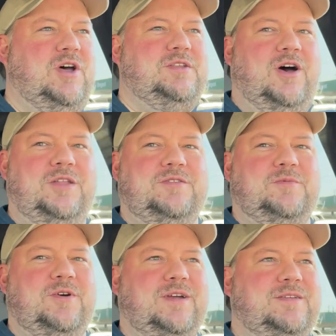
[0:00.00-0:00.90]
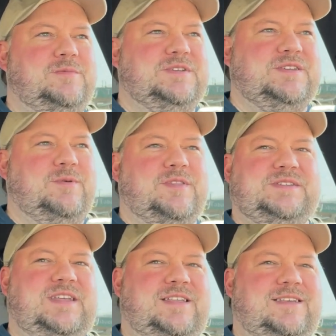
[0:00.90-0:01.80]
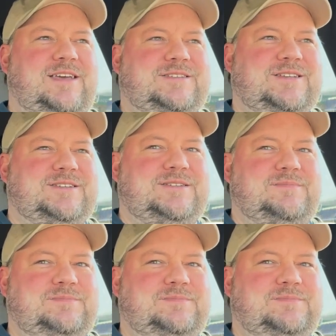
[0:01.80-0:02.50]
on to work, and we'll see where this day takes us.